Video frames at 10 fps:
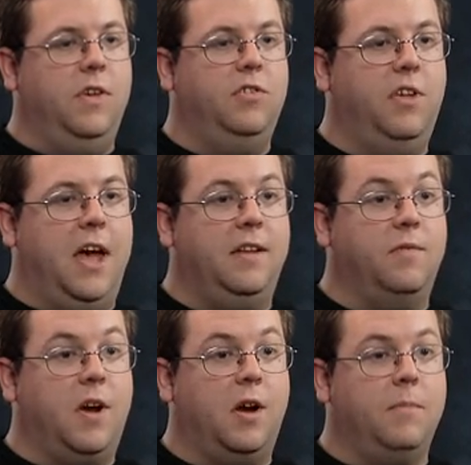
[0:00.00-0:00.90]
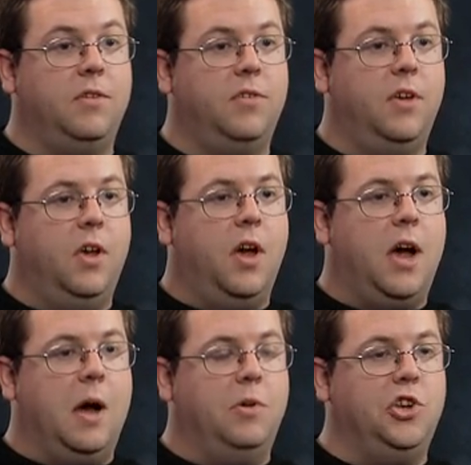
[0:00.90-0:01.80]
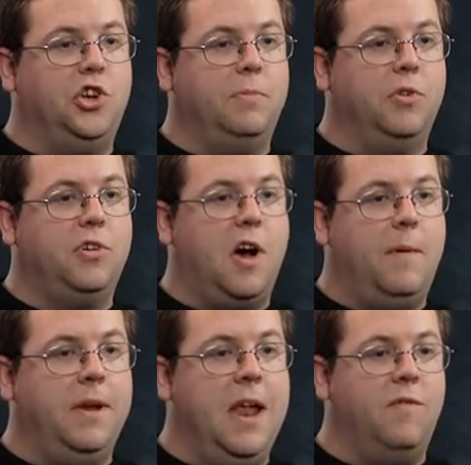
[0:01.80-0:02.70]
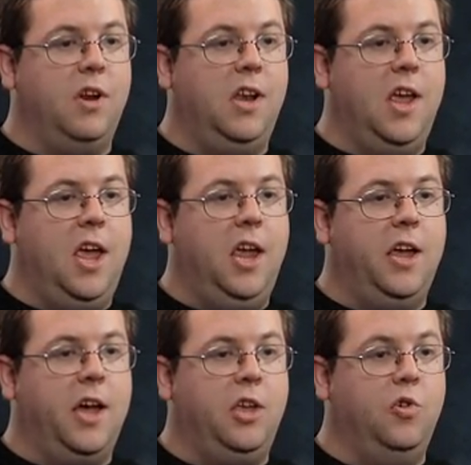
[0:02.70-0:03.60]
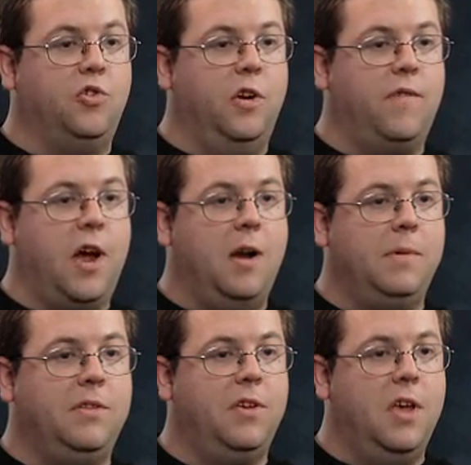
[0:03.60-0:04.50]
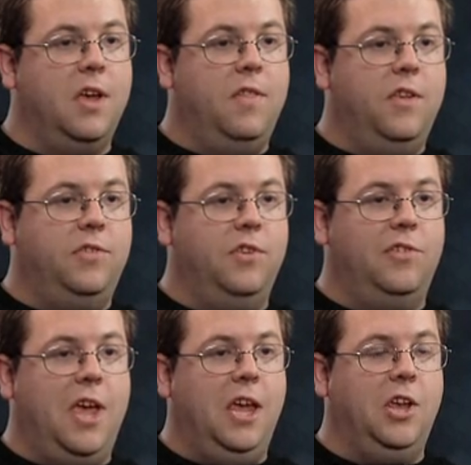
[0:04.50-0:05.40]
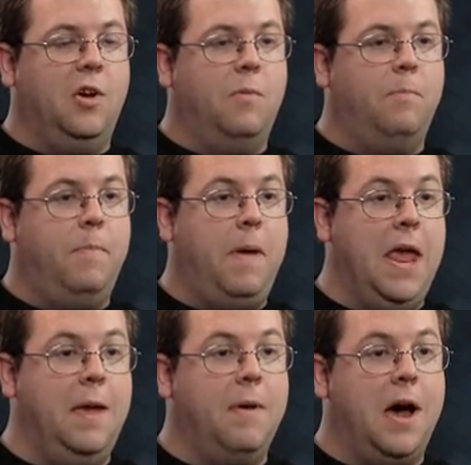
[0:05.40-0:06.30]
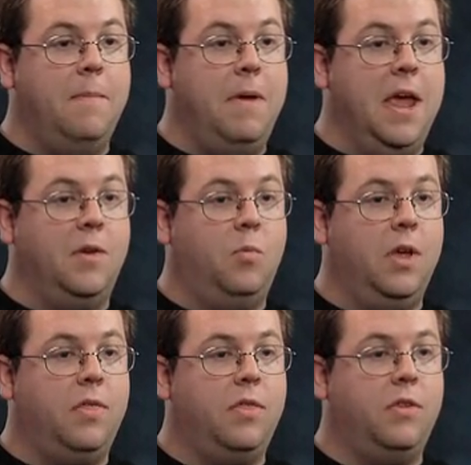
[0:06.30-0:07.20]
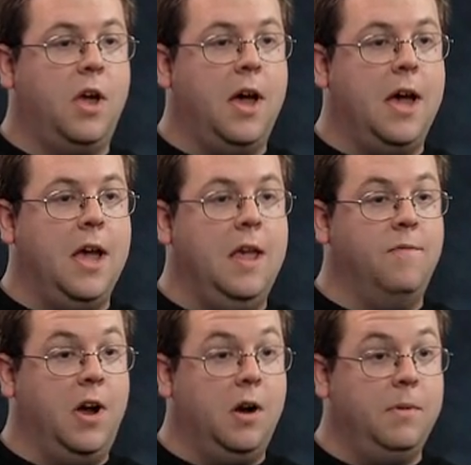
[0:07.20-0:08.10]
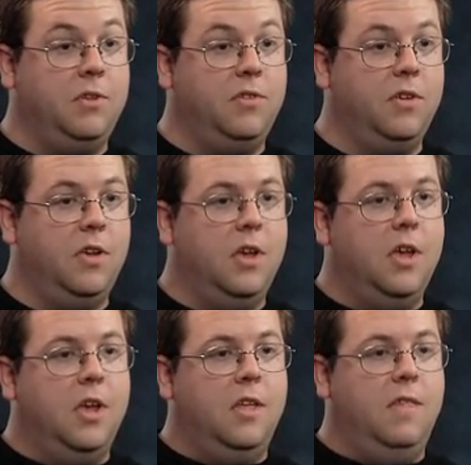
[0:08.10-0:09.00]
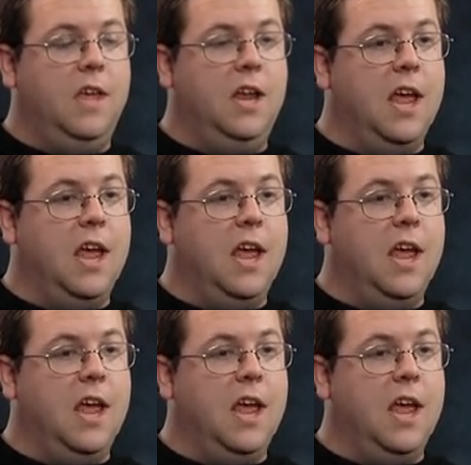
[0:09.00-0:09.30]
VSAT environment, which is your most common everyday user environment. This is a pay by bandwidth environment. The